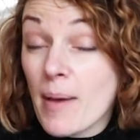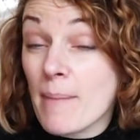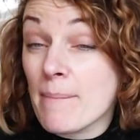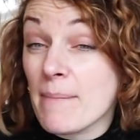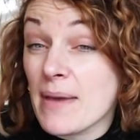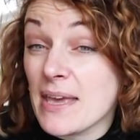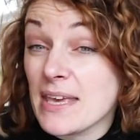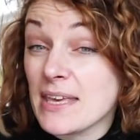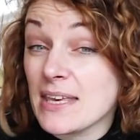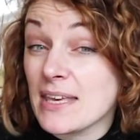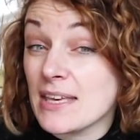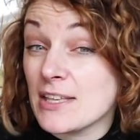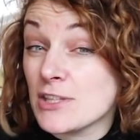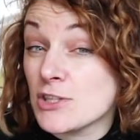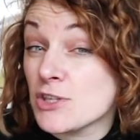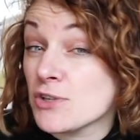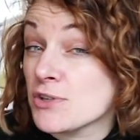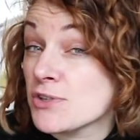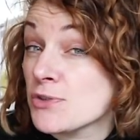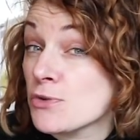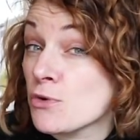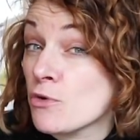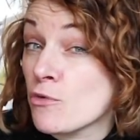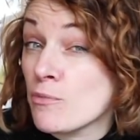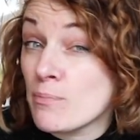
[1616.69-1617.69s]
and making it into a
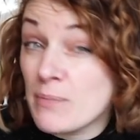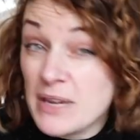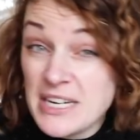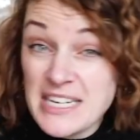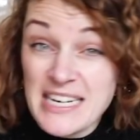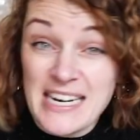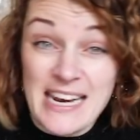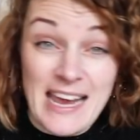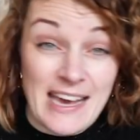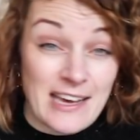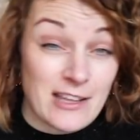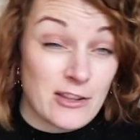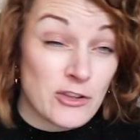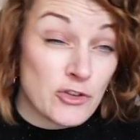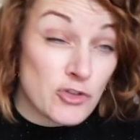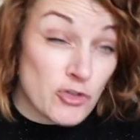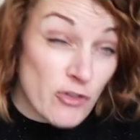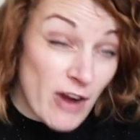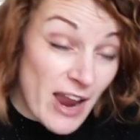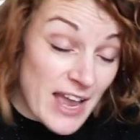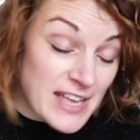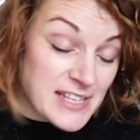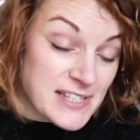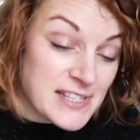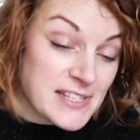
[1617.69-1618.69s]
sort of midi length
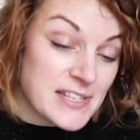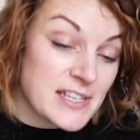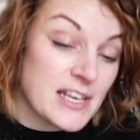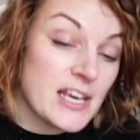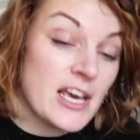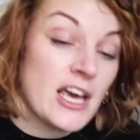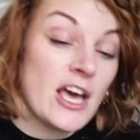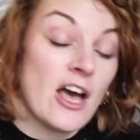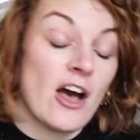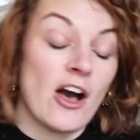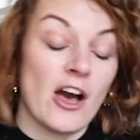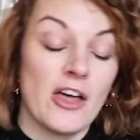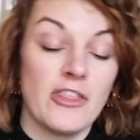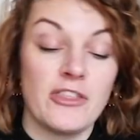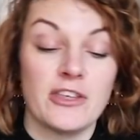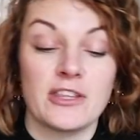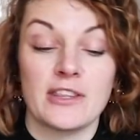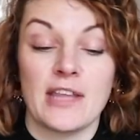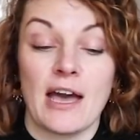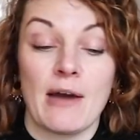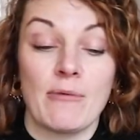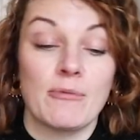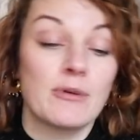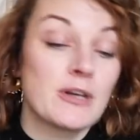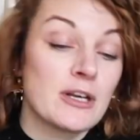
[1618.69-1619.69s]
dress. I think
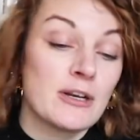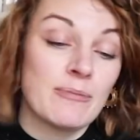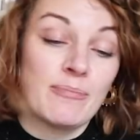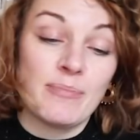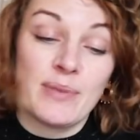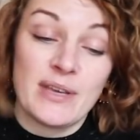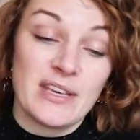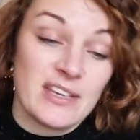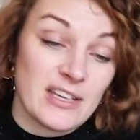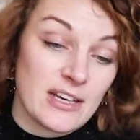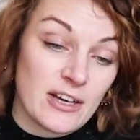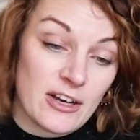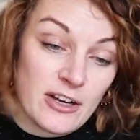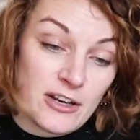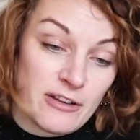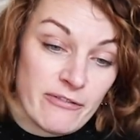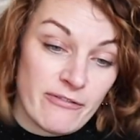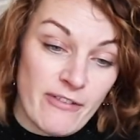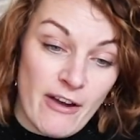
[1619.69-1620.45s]
that would be kind of